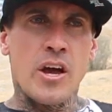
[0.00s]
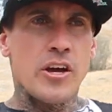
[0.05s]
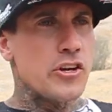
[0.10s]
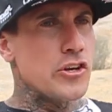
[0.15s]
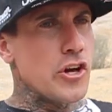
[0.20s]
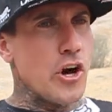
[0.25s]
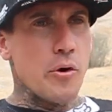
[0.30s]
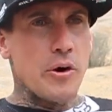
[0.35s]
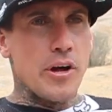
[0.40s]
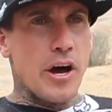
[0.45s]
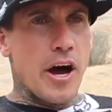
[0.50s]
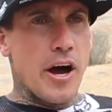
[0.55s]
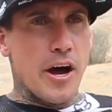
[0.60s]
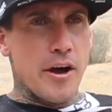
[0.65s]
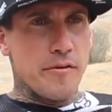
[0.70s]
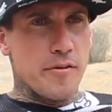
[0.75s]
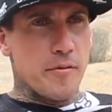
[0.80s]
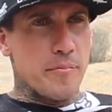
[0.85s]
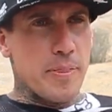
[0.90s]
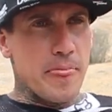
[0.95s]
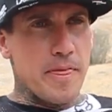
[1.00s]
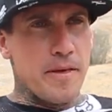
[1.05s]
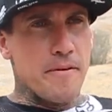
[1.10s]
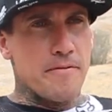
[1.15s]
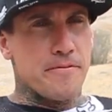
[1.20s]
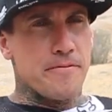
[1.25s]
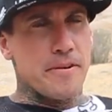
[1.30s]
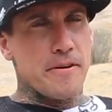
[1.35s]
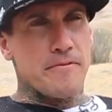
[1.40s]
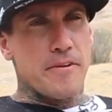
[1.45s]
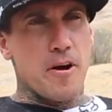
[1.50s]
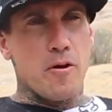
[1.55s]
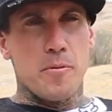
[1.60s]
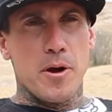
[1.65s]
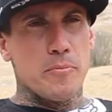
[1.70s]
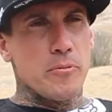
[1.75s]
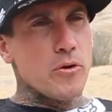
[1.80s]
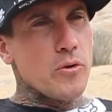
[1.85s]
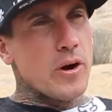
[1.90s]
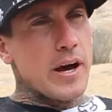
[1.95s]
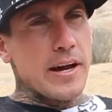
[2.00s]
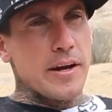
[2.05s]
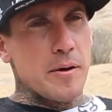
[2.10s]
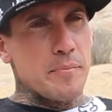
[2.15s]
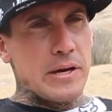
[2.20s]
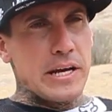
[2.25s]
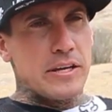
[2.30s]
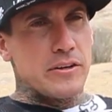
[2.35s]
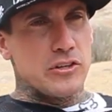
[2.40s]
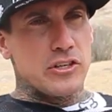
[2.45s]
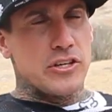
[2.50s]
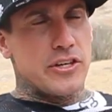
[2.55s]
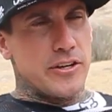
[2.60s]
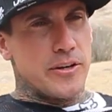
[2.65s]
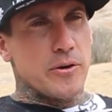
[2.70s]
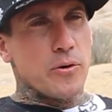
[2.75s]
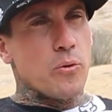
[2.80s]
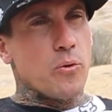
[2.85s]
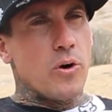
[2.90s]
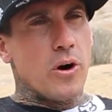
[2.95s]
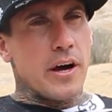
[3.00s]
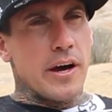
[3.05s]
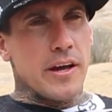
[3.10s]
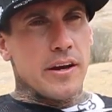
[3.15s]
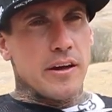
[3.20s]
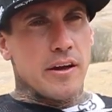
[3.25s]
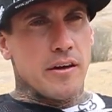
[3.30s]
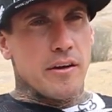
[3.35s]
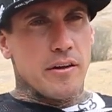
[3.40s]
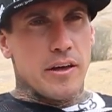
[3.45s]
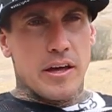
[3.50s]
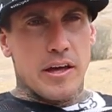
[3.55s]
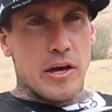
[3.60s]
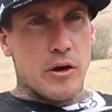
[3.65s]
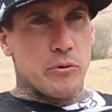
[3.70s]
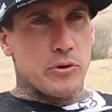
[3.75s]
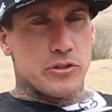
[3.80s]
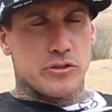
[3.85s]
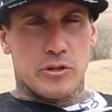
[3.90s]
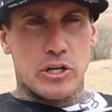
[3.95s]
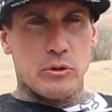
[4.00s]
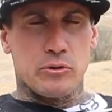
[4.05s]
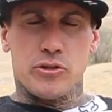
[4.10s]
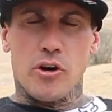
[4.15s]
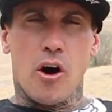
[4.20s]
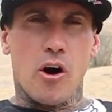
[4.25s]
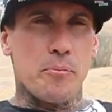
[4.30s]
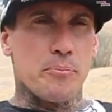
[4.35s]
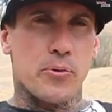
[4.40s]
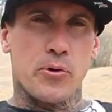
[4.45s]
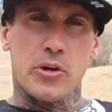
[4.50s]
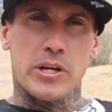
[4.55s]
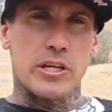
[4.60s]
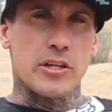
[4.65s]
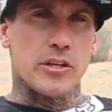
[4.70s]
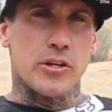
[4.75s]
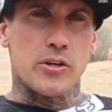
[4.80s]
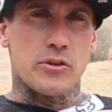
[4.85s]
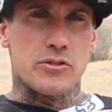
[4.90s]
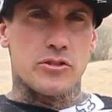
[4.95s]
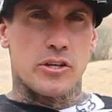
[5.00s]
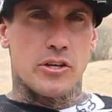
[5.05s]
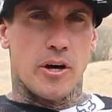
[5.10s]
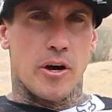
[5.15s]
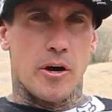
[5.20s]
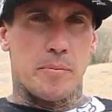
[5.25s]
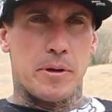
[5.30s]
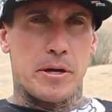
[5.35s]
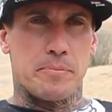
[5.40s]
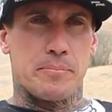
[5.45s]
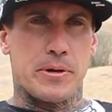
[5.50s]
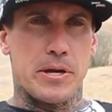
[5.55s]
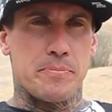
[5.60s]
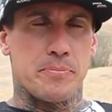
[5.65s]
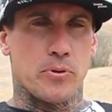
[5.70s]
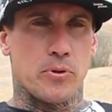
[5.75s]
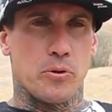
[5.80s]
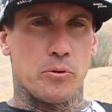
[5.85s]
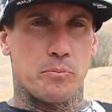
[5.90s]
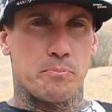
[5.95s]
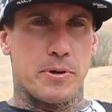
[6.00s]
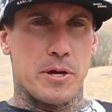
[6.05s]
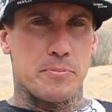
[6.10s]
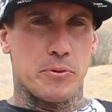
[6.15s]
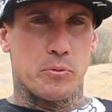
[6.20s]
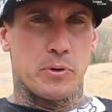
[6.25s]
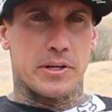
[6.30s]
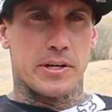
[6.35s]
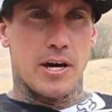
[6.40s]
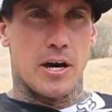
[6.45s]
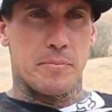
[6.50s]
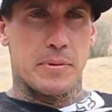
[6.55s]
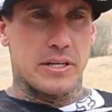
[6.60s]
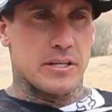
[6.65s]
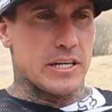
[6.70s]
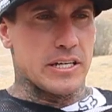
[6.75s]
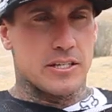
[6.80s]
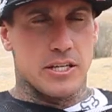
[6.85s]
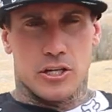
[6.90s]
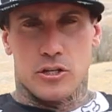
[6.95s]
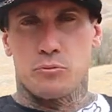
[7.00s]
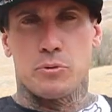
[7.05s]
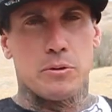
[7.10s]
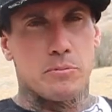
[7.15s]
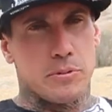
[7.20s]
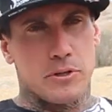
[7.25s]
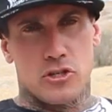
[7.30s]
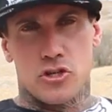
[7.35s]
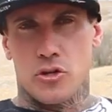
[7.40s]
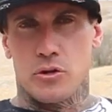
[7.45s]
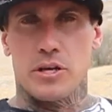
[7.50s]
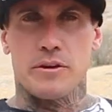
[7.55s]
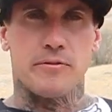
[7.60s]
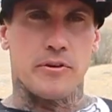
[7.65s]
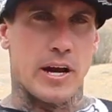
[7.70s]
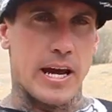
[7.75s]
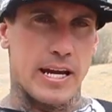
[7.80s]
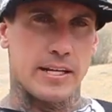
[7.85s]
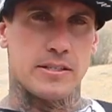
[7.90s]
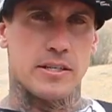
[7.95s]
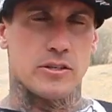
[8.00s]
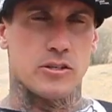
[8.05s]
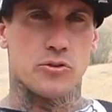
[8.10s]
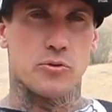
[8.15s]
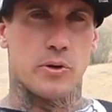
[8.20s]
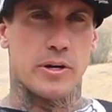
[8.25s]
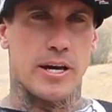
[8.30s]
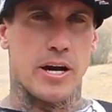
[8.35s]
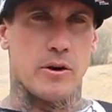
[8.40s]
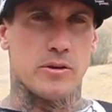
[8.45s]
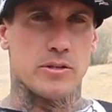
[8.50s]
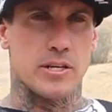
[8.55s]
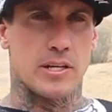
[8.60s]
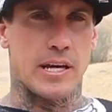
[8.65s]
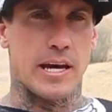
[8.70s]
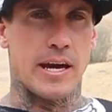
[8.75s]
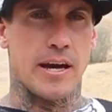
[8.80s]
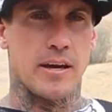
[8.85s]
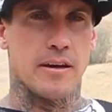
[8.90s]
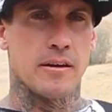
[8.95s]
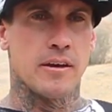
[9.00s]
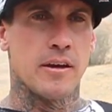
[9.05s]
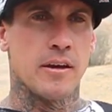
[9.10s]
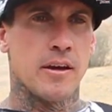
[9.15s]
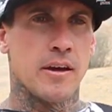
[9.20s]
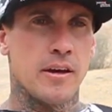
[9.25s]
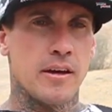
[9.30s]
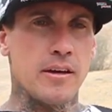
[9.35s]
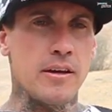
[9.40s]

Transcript: you know, uh, if if I remember right, I mean, year one, it was it was all pretty loose. You know, I mean, people people would come in, like I said, because we'd be shooting for 18 to 20 hours yeah. a day. Yeah.